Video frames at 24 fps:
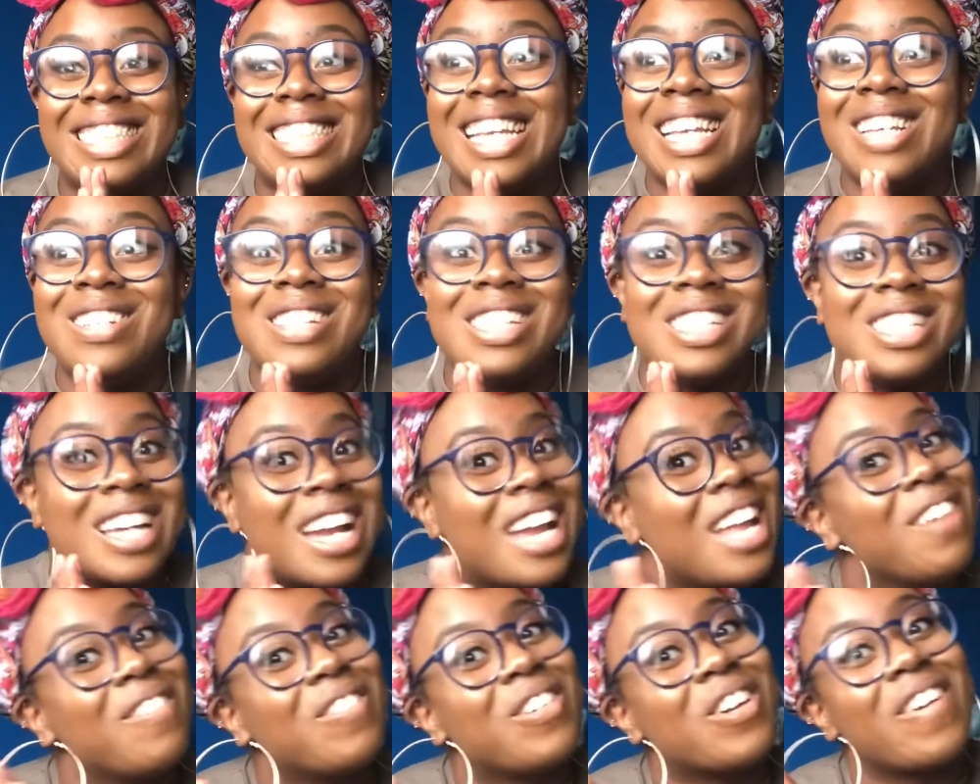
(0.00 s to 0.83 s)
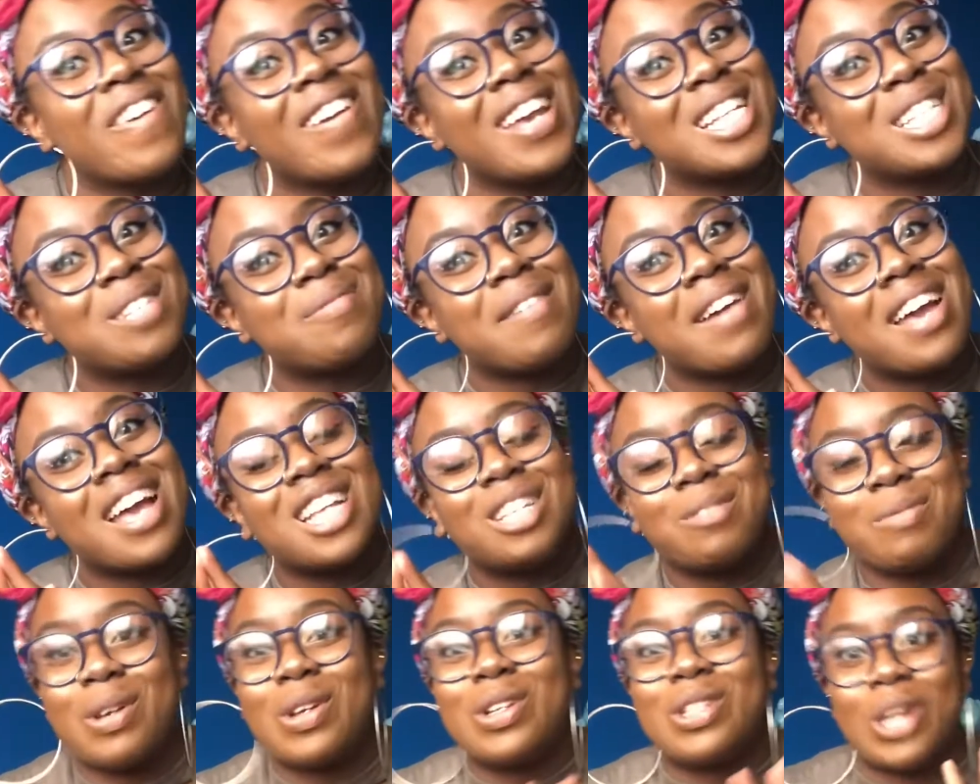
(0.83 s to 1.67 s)
Is it excited for
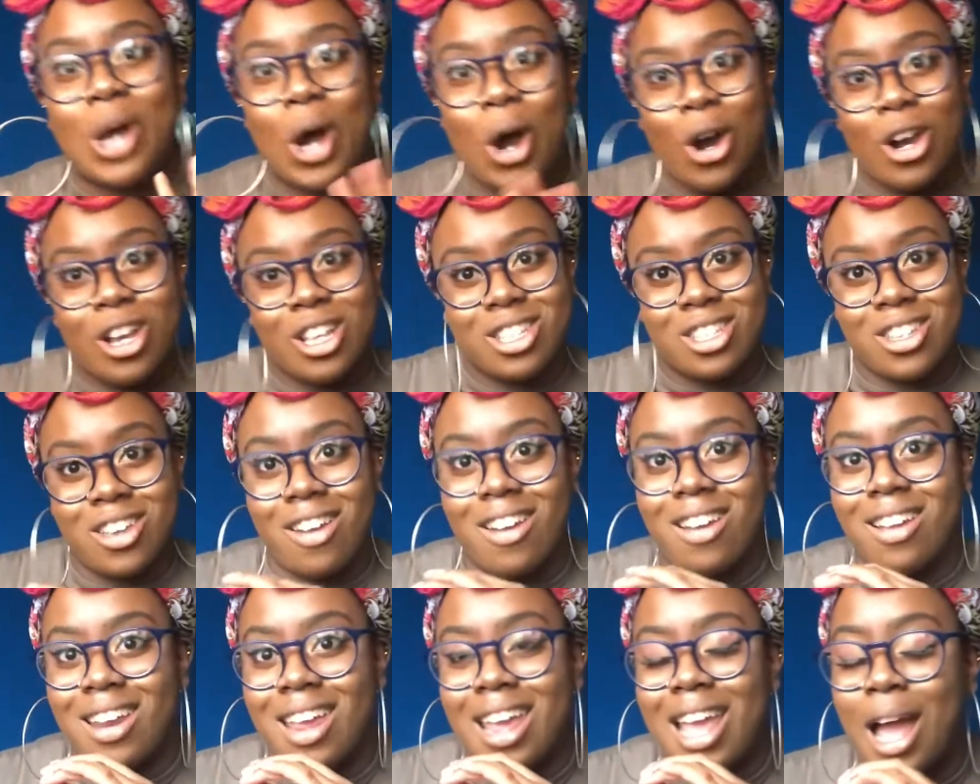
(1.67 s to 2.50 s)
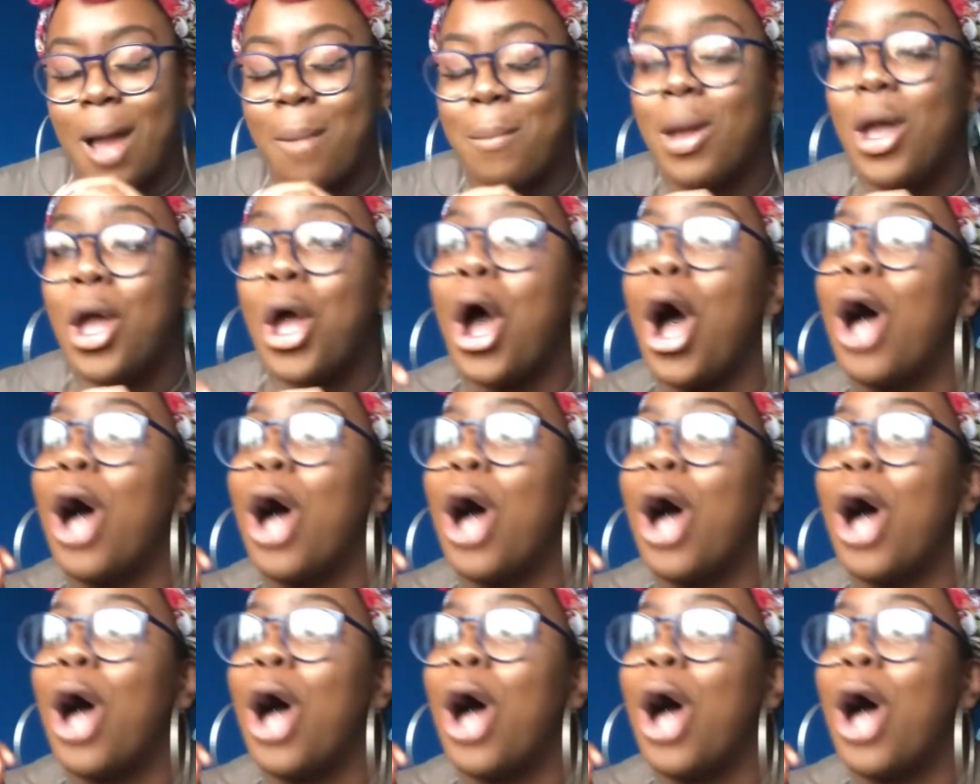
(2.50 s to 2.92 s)
Christmas? Because I certainly am.